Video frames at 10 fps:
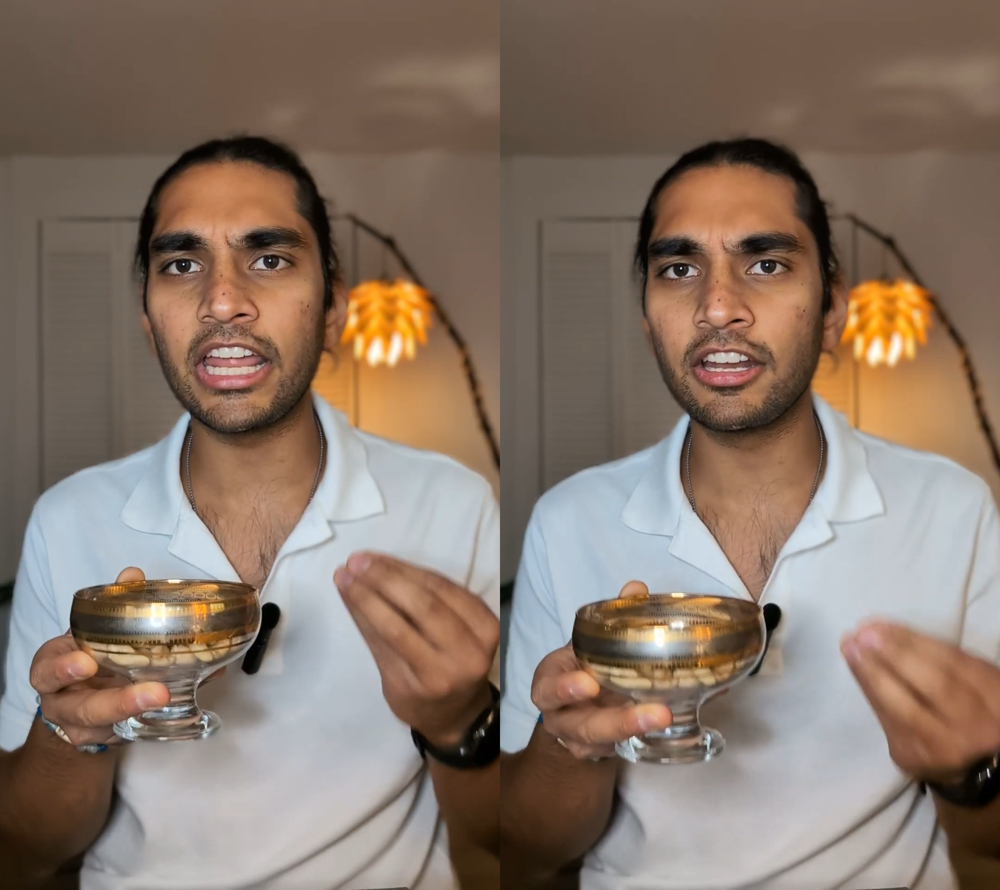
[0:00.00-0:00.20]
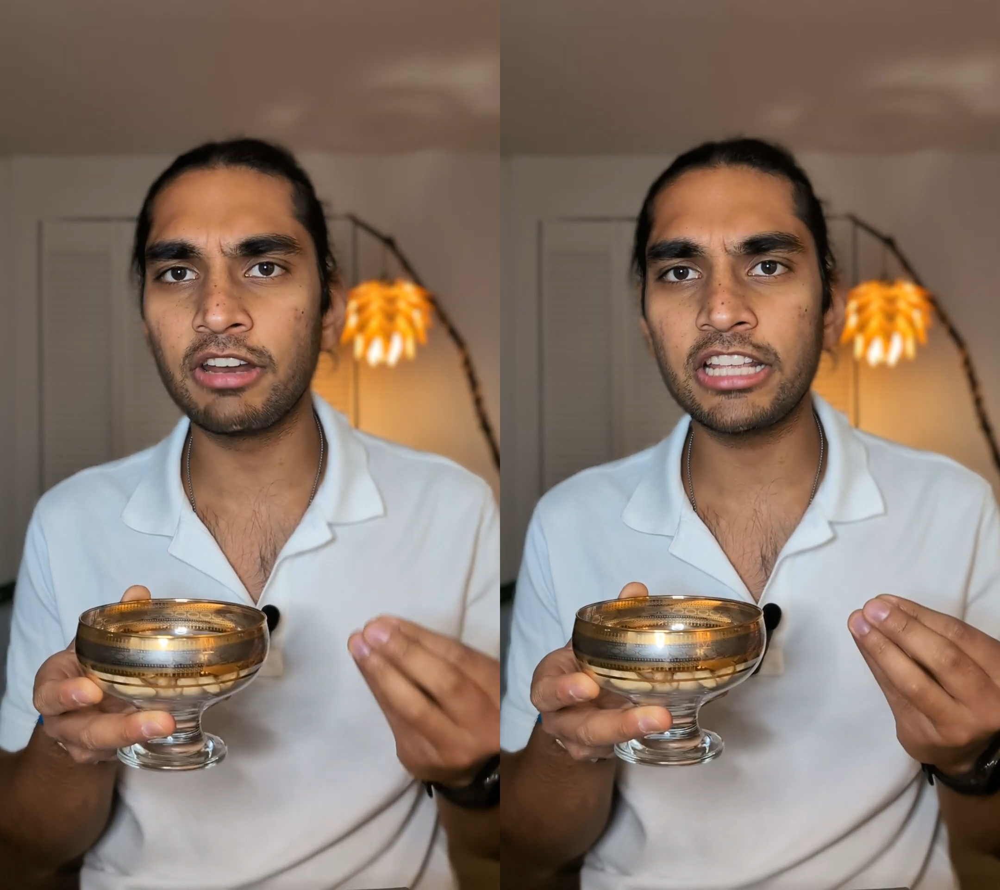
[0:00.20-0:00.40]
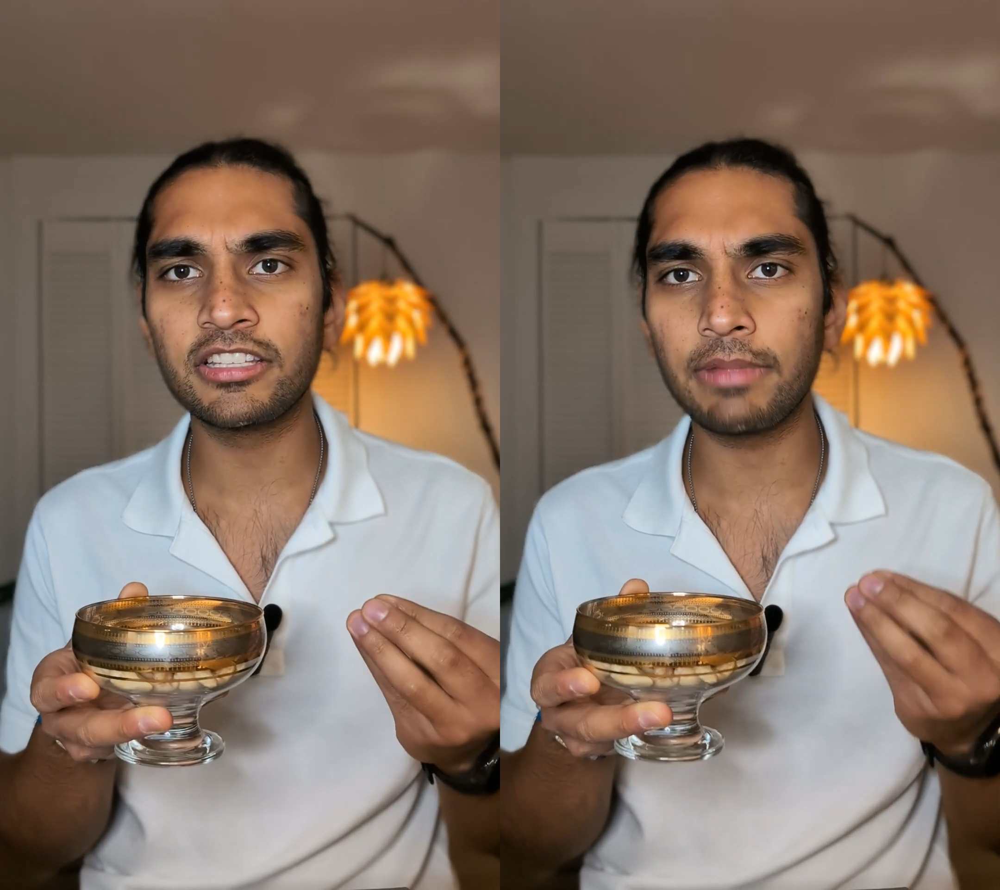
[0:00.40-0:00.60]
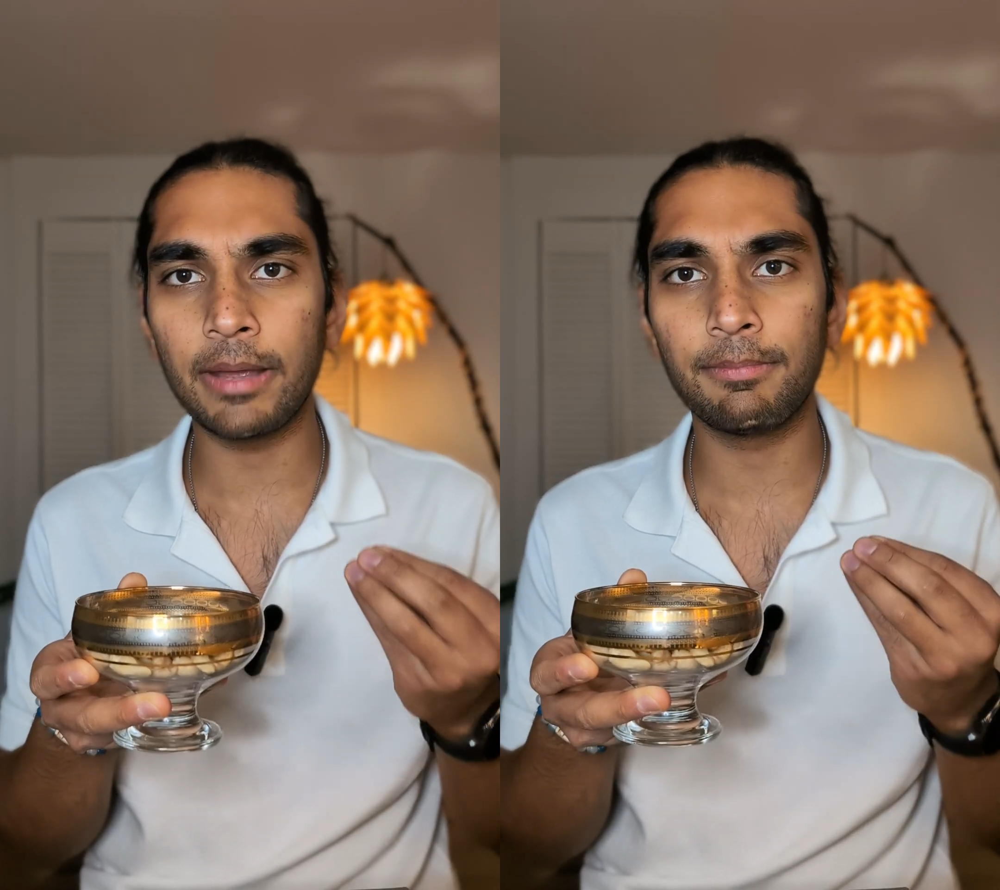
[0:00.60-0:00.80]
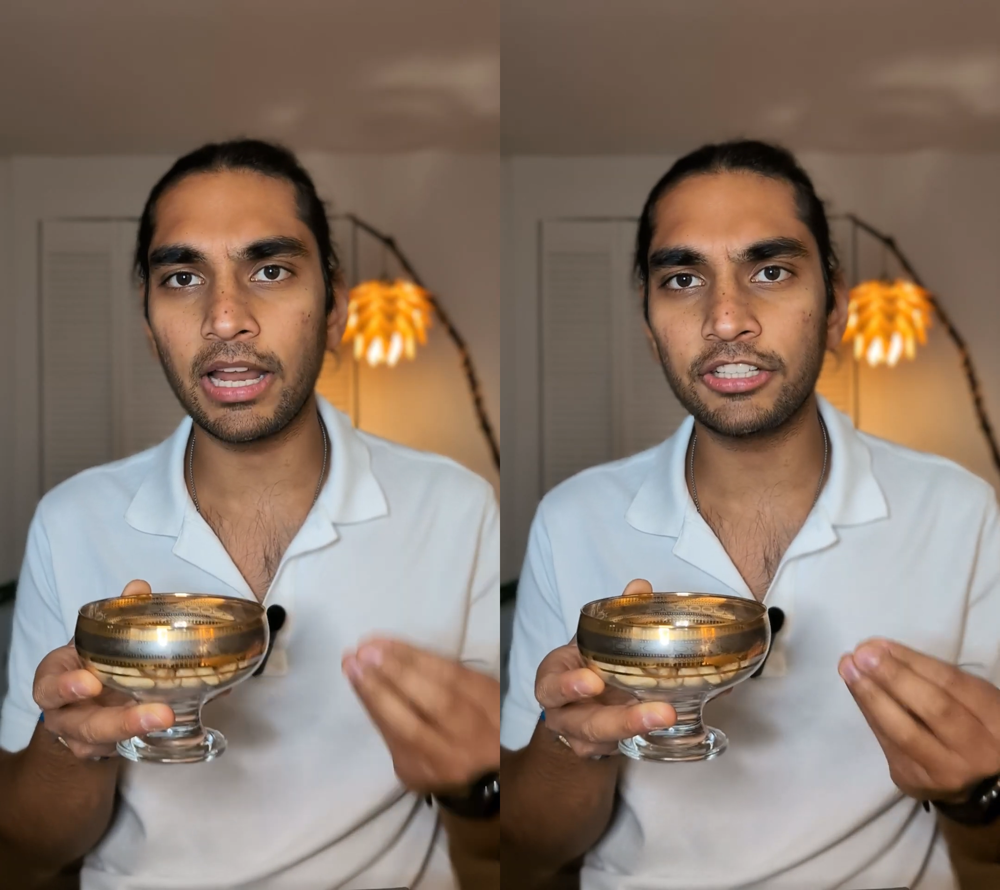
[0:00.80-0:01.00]
increase in
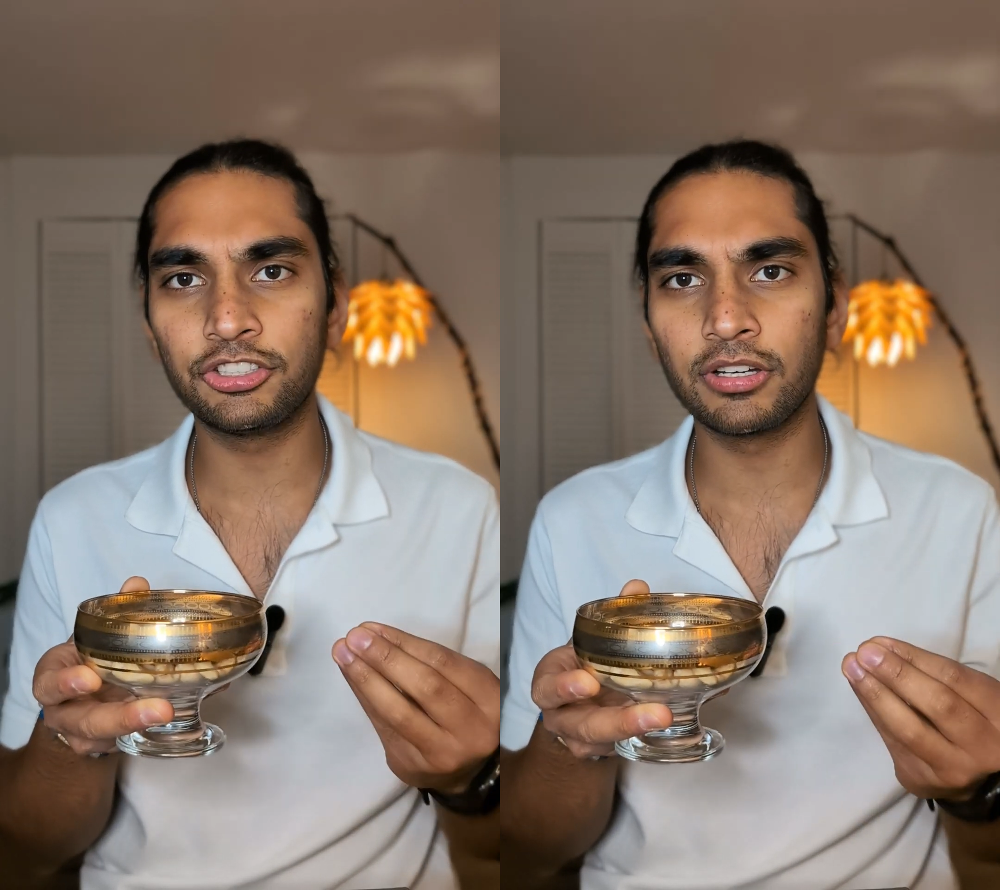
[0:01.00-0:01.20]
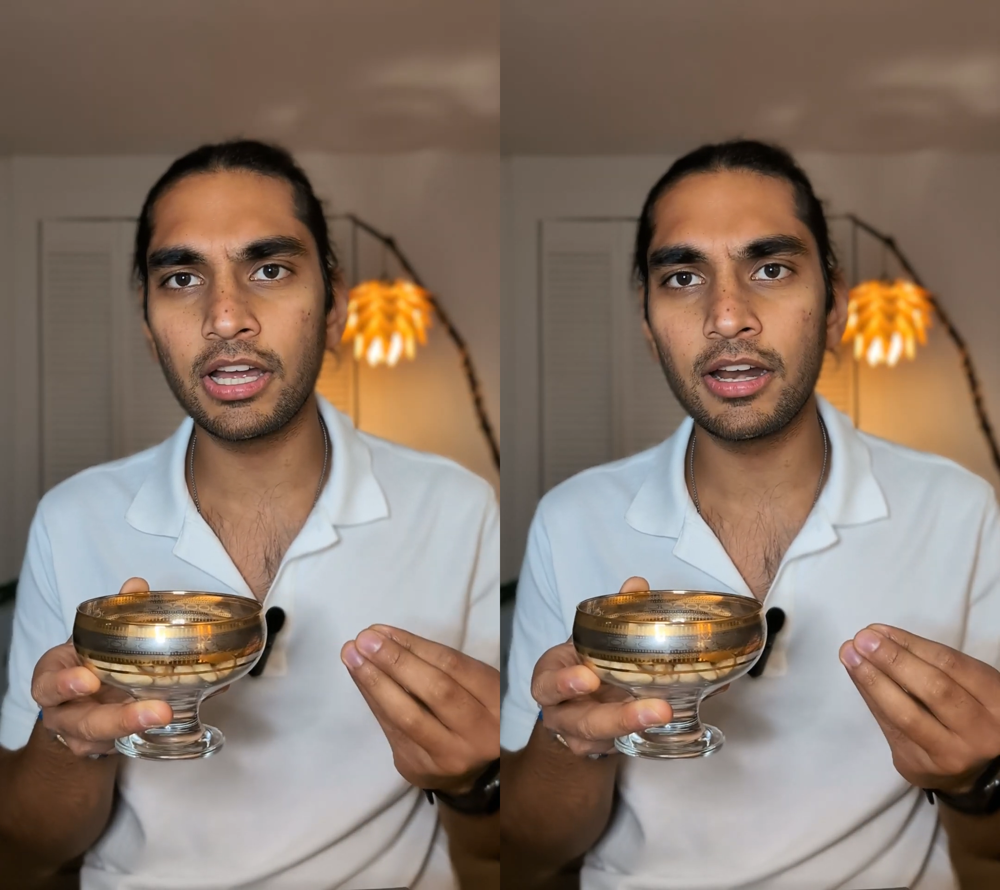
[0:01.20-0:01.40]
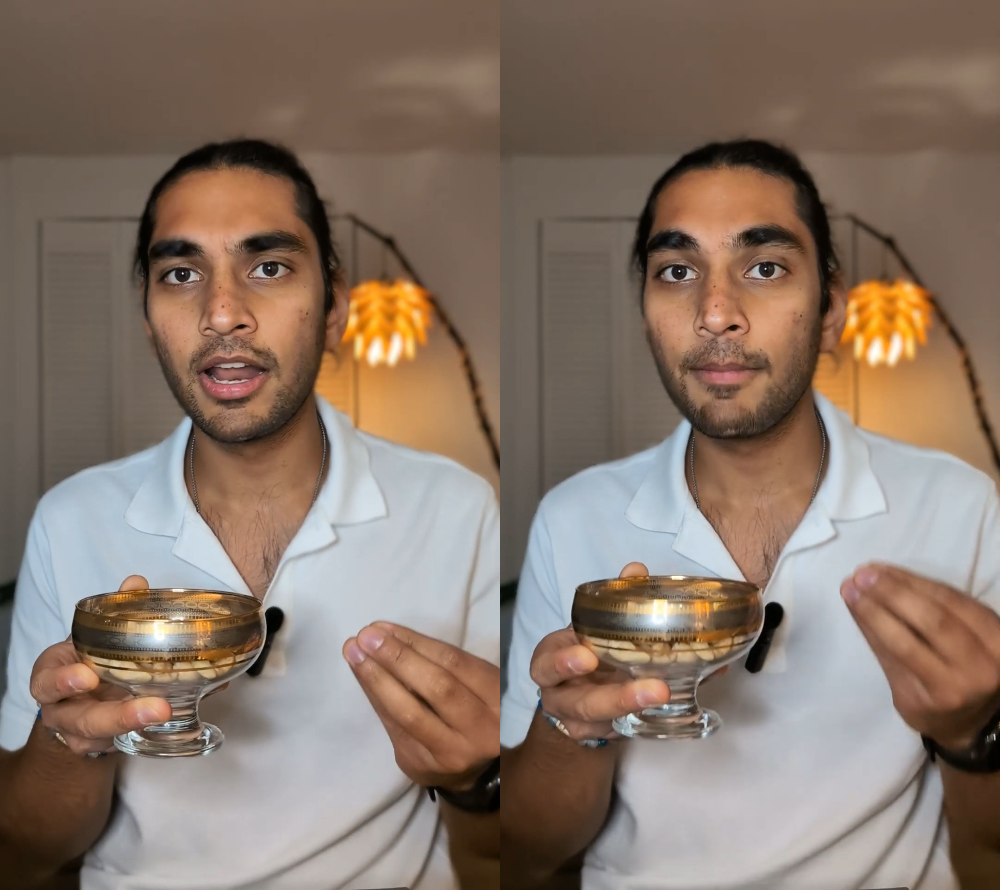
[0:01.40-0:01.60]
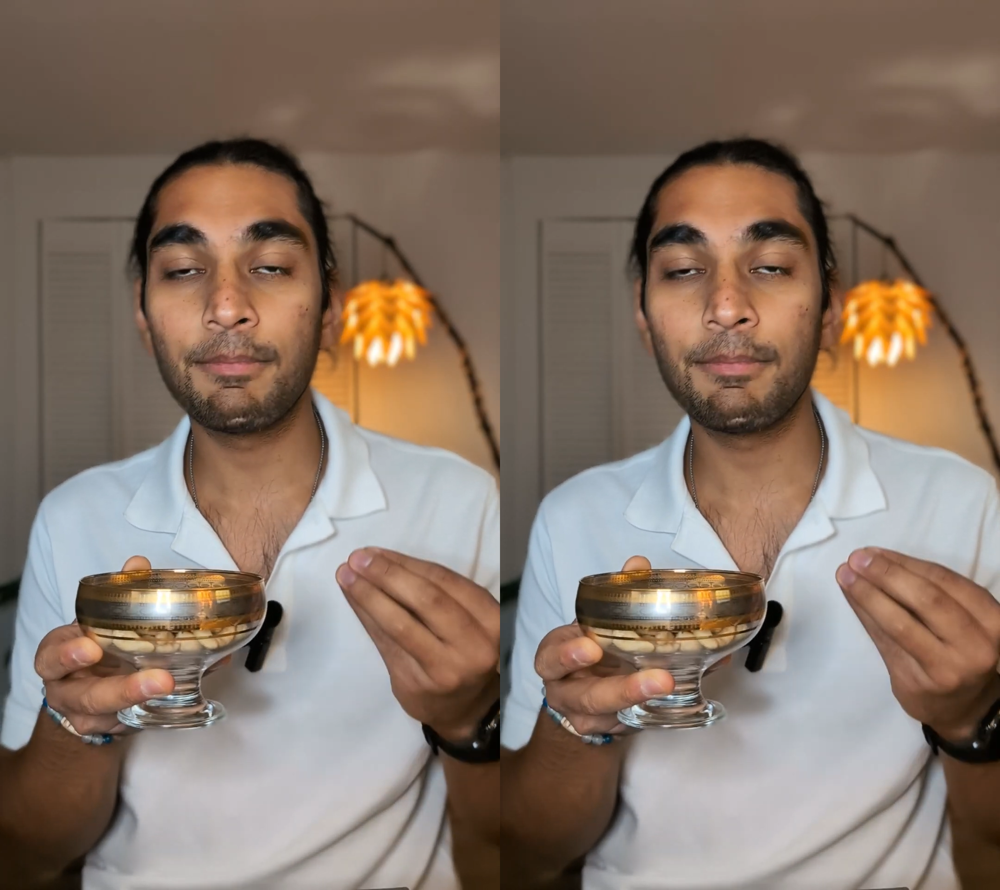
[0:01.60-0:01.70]
my blood sugar